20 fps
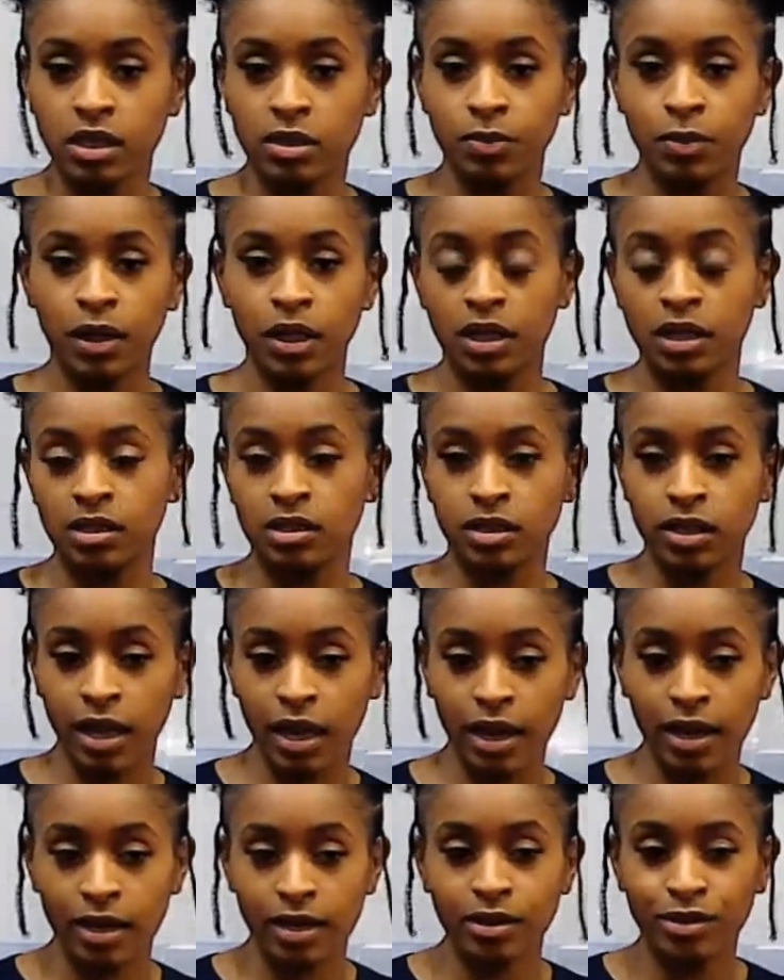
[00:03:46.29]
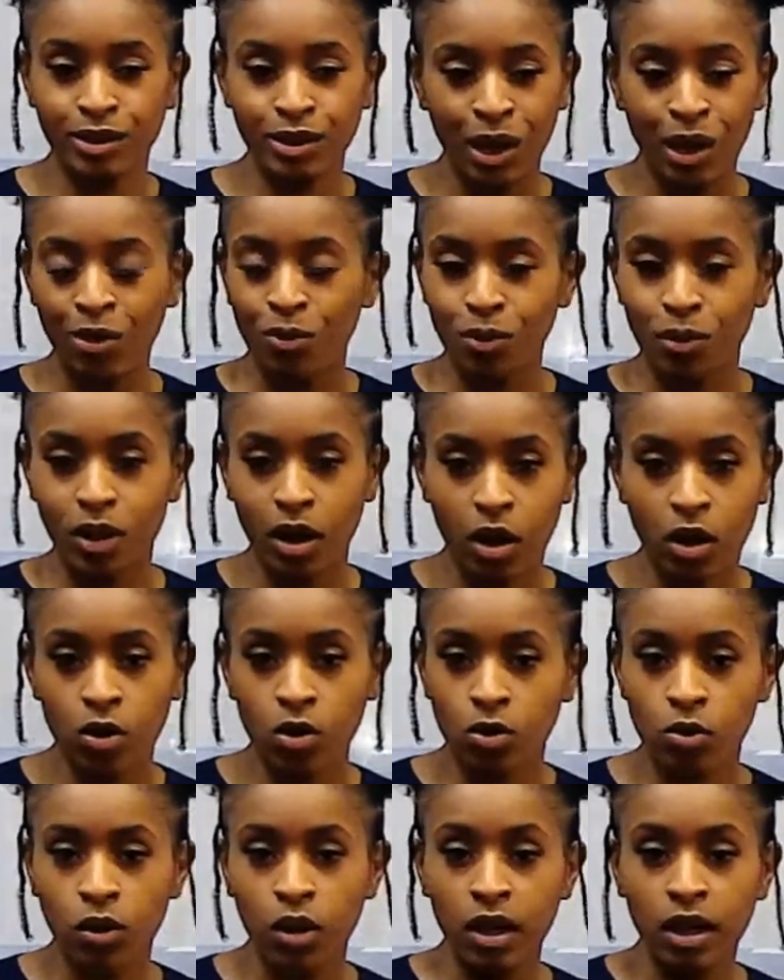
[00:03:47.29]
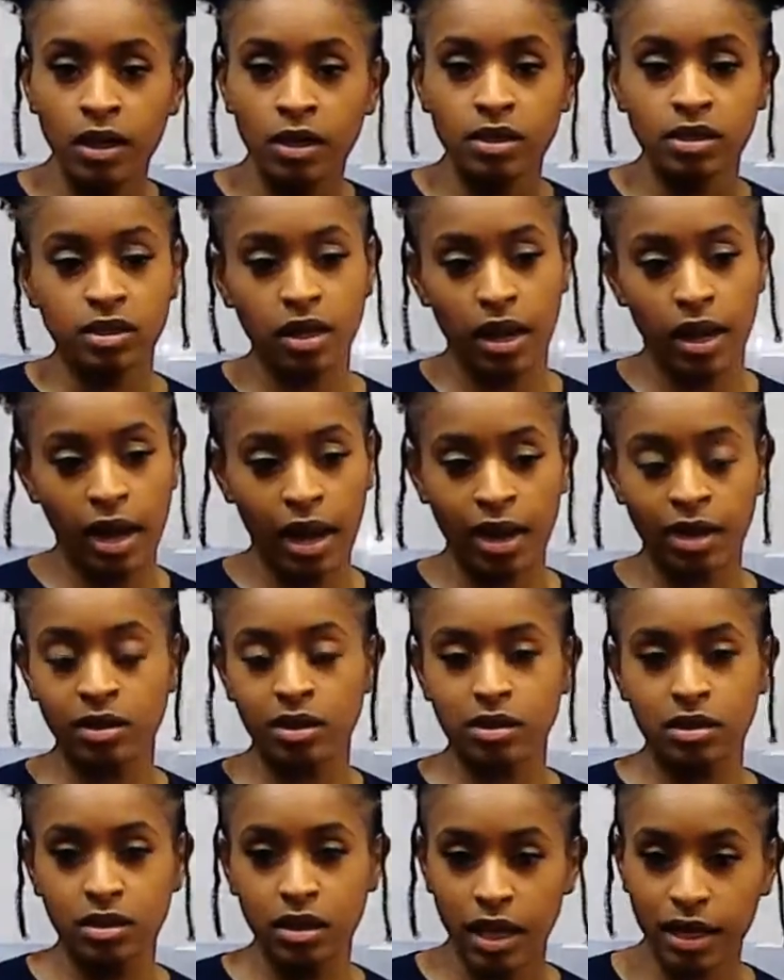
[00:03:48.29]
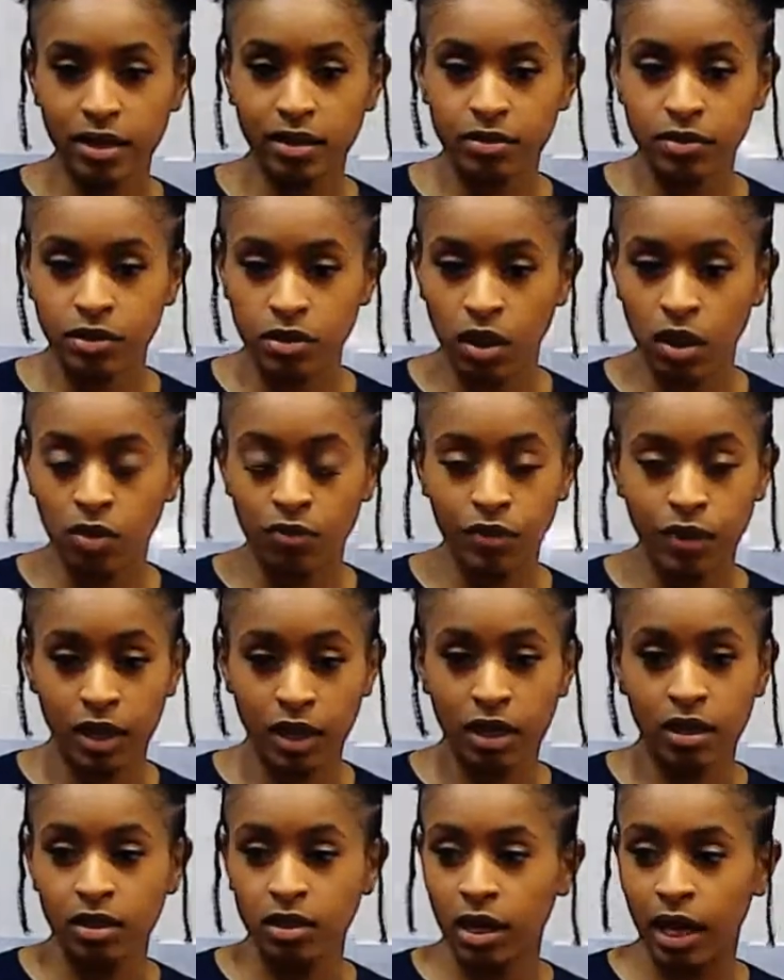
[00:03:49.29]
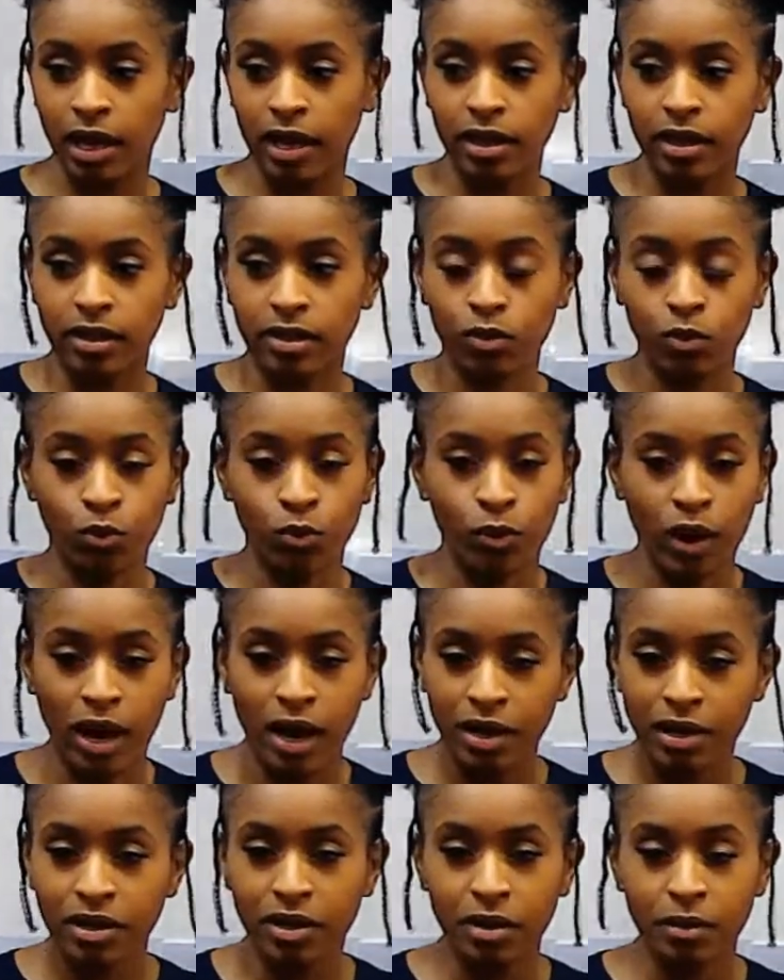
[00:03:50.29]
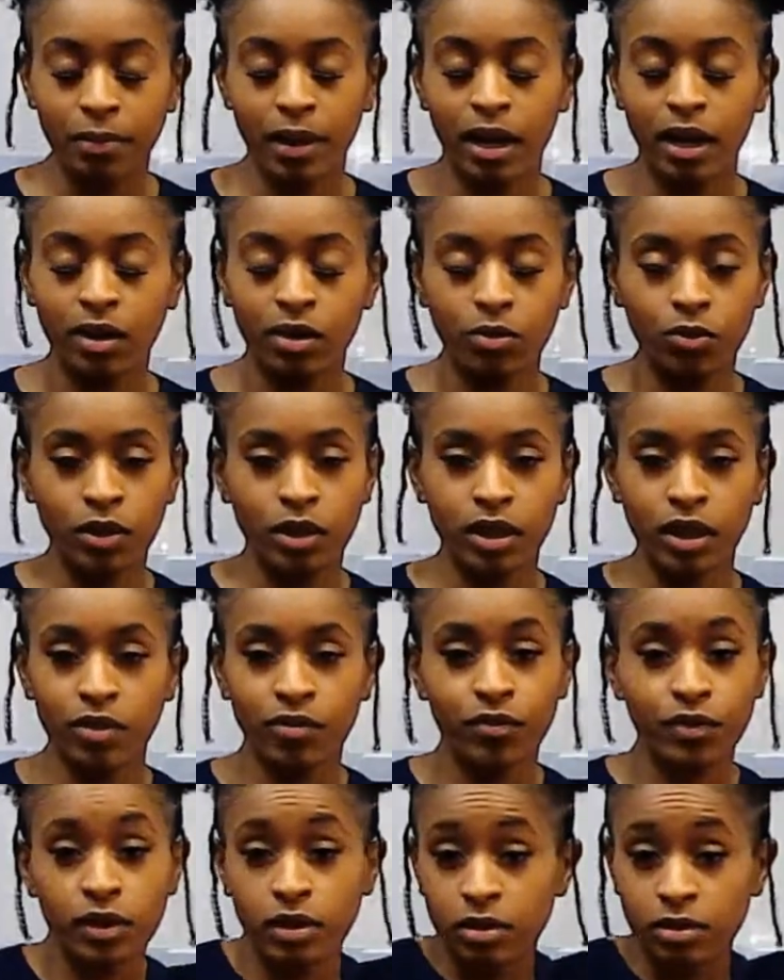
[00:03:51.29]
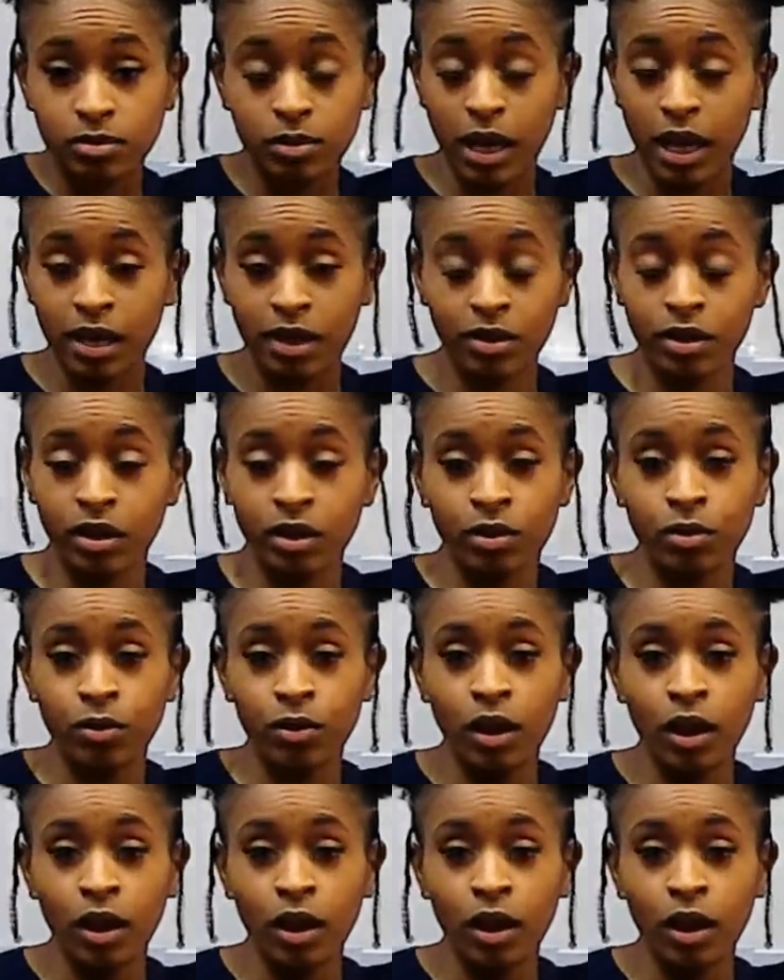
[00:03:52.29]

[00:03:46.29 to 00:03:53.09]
But instead, don't go saying all this negative stuff, getting, like, rowdy about whatever. I don't know.